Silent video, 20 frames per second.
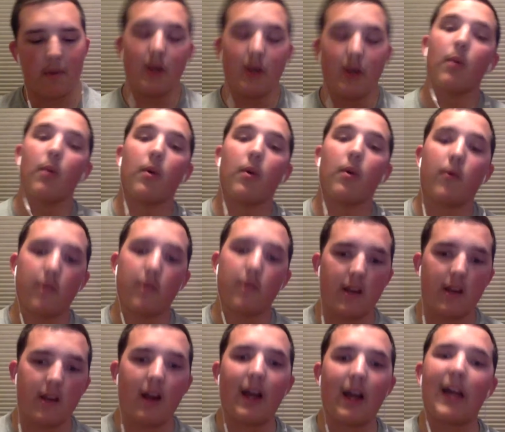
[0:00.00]
but you get to
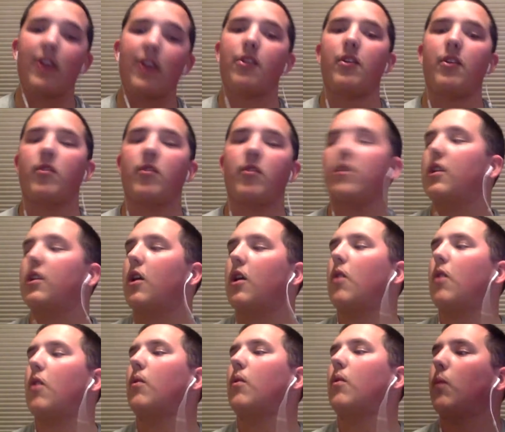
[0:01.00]
work with young athletes. You
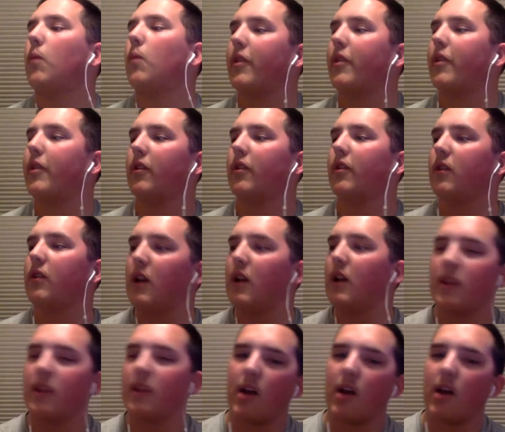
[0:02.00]
know, whether
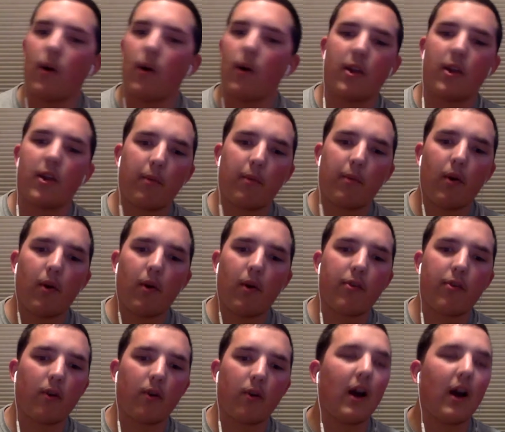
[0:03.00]
they go on to the
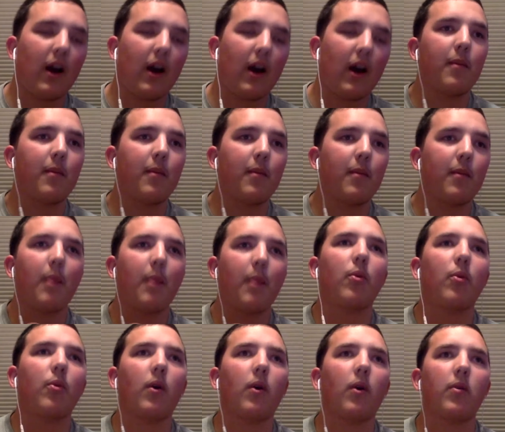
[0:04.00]
pros or not, but you're
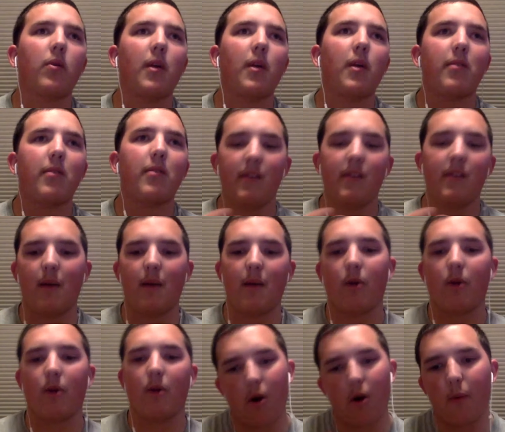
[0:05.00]
able to work with them, see
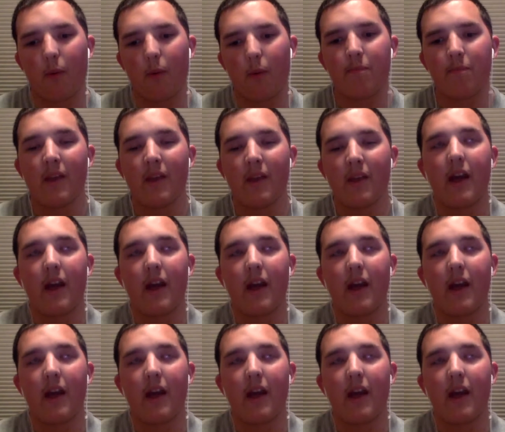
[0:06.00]
them grow,